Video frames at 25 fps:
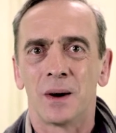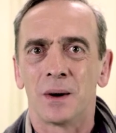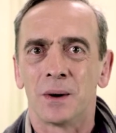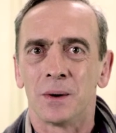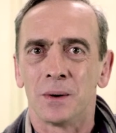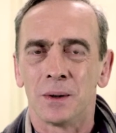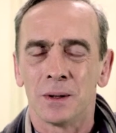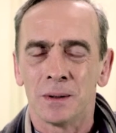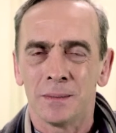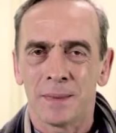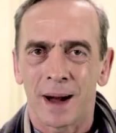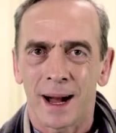
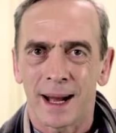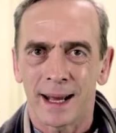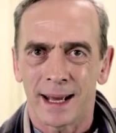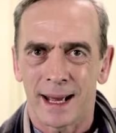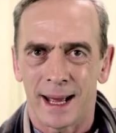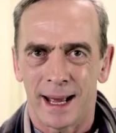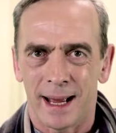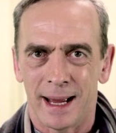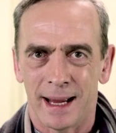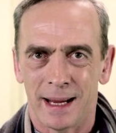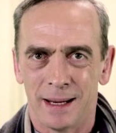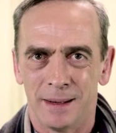All my
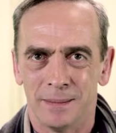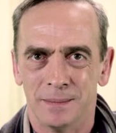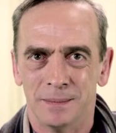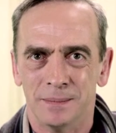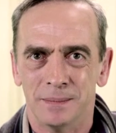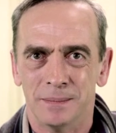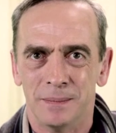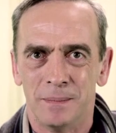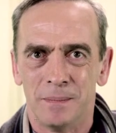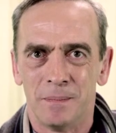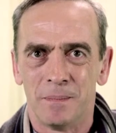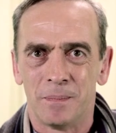aim
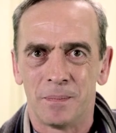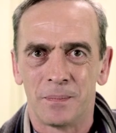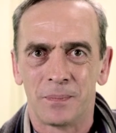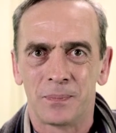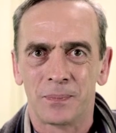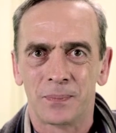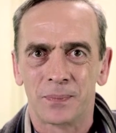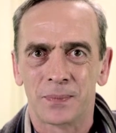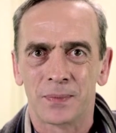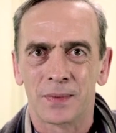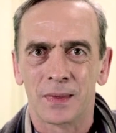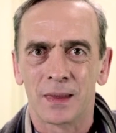
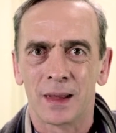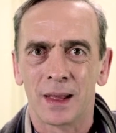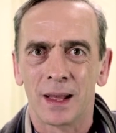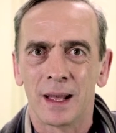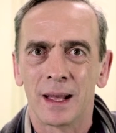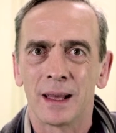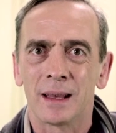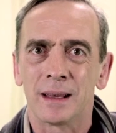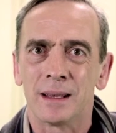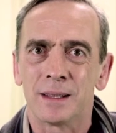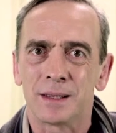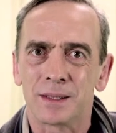
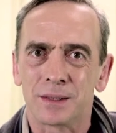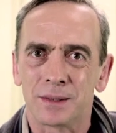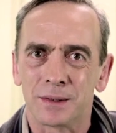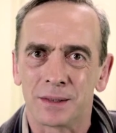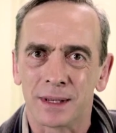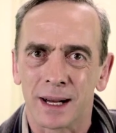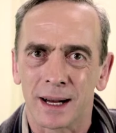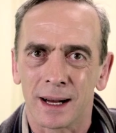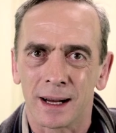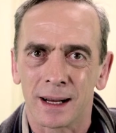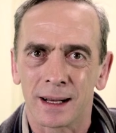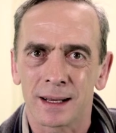is to
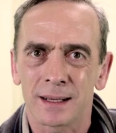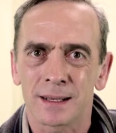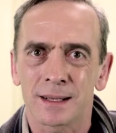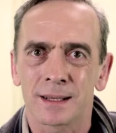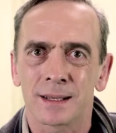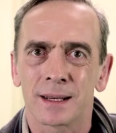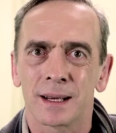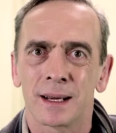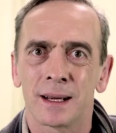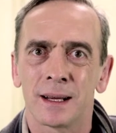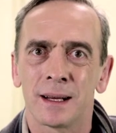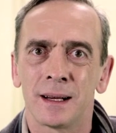
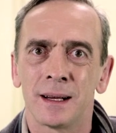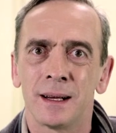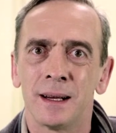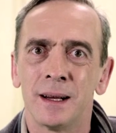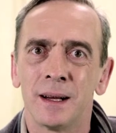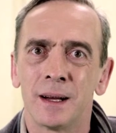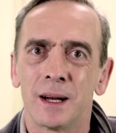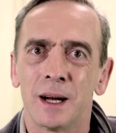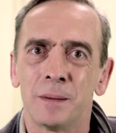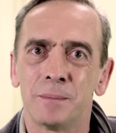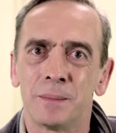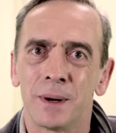cast her
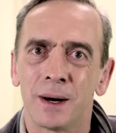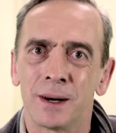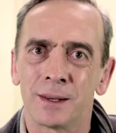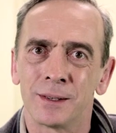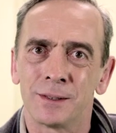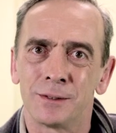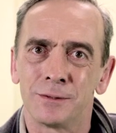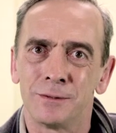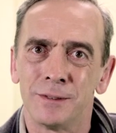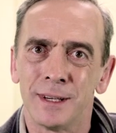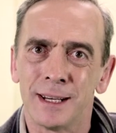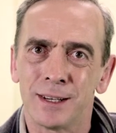
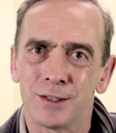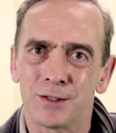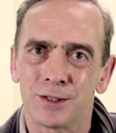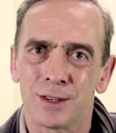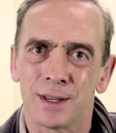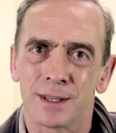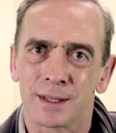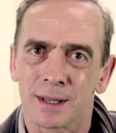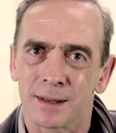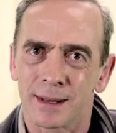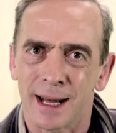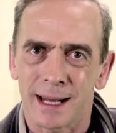upon
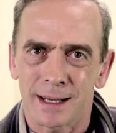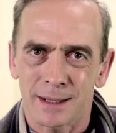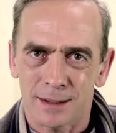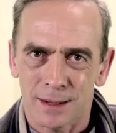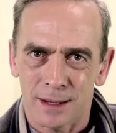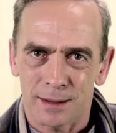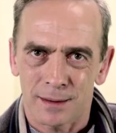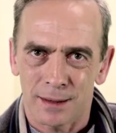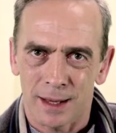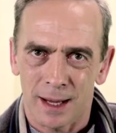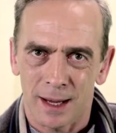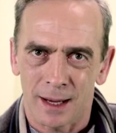riches. That's
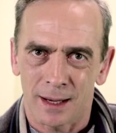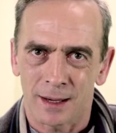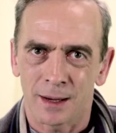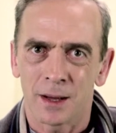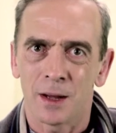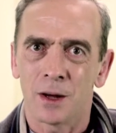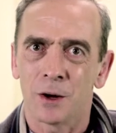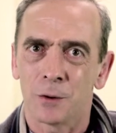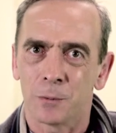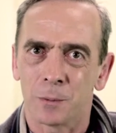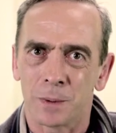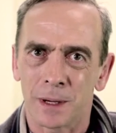the
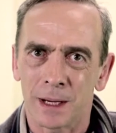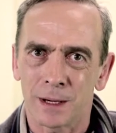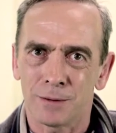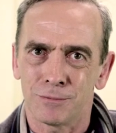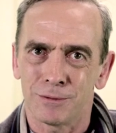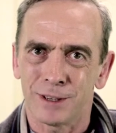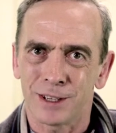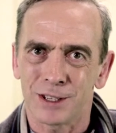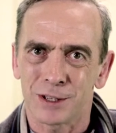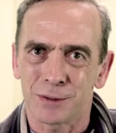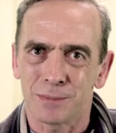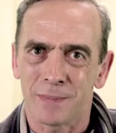thing we
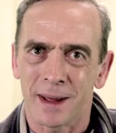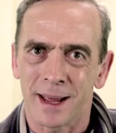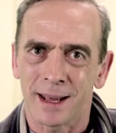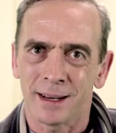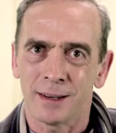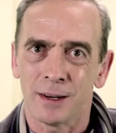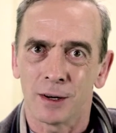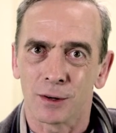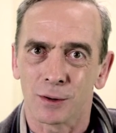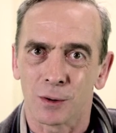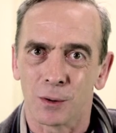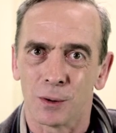rich
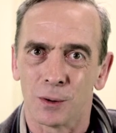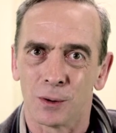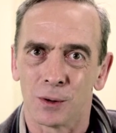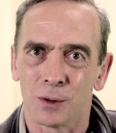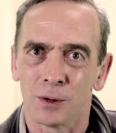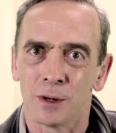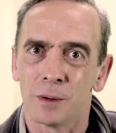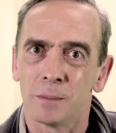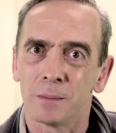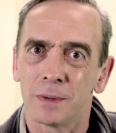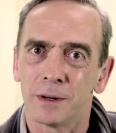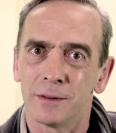men
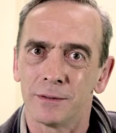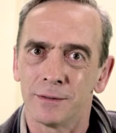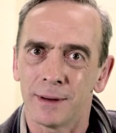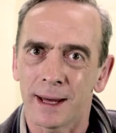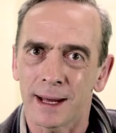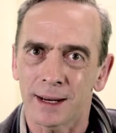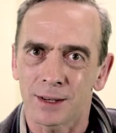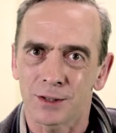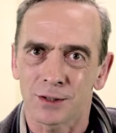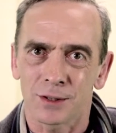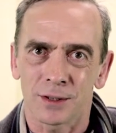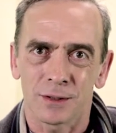call
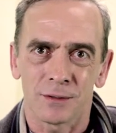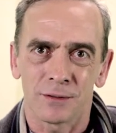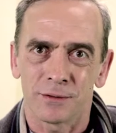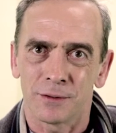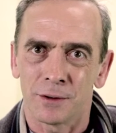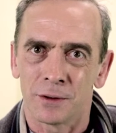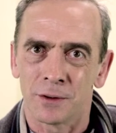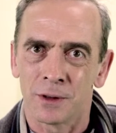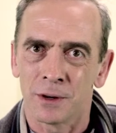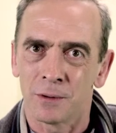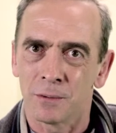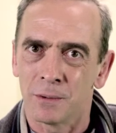perfection,
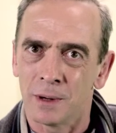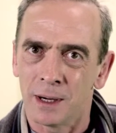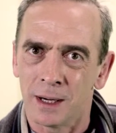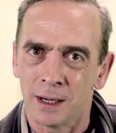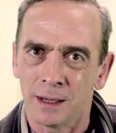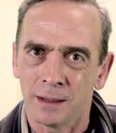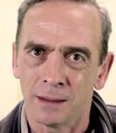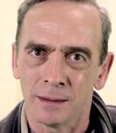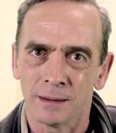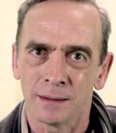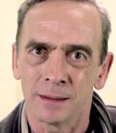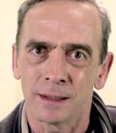for the
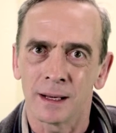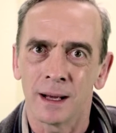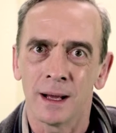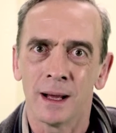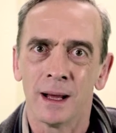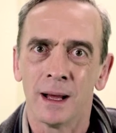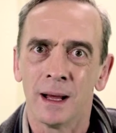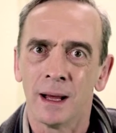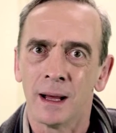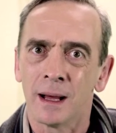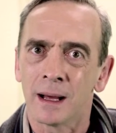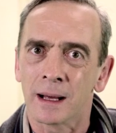world
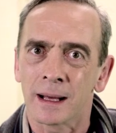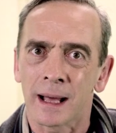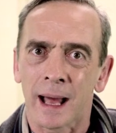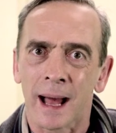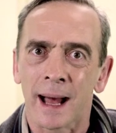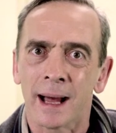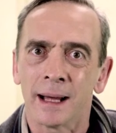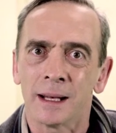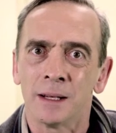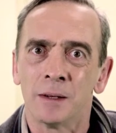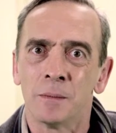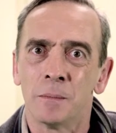
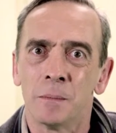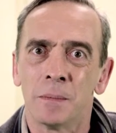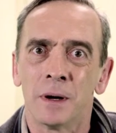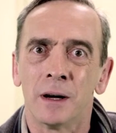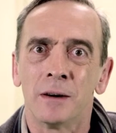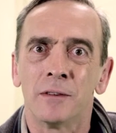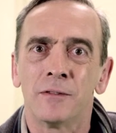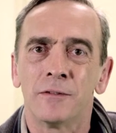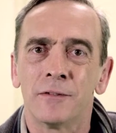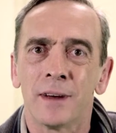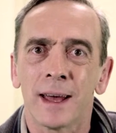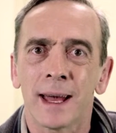can
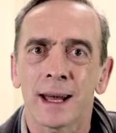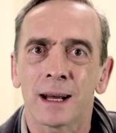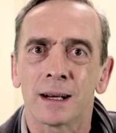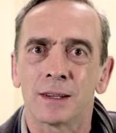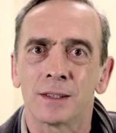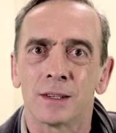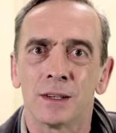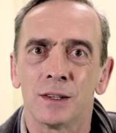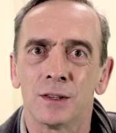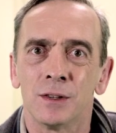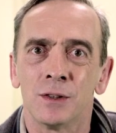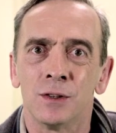
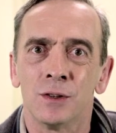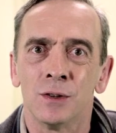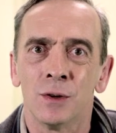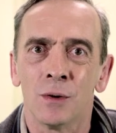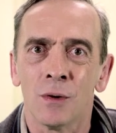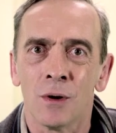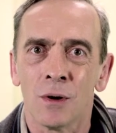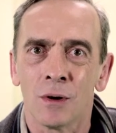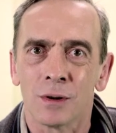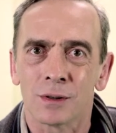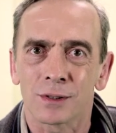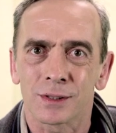perfect
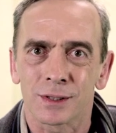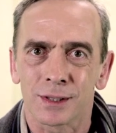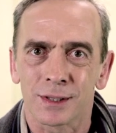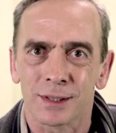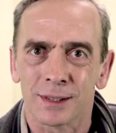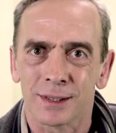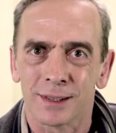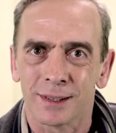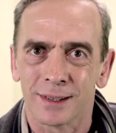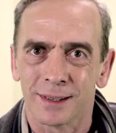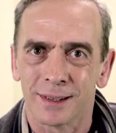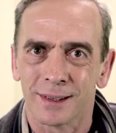naught
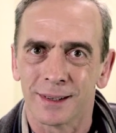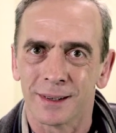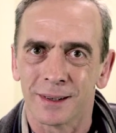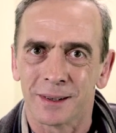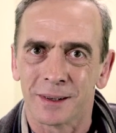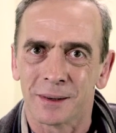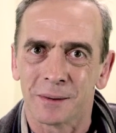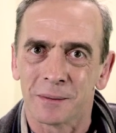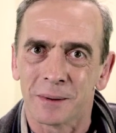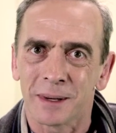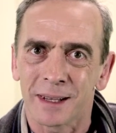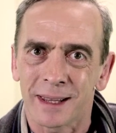
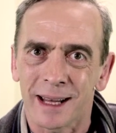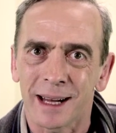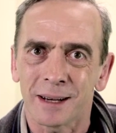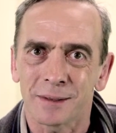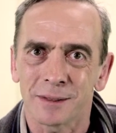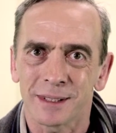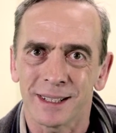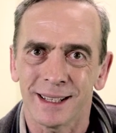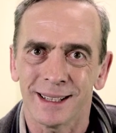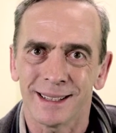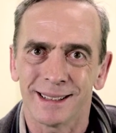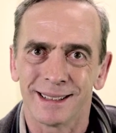
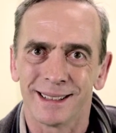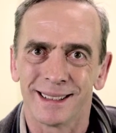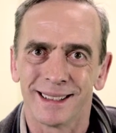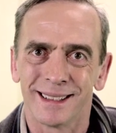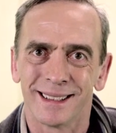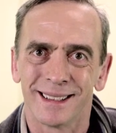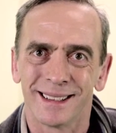without it.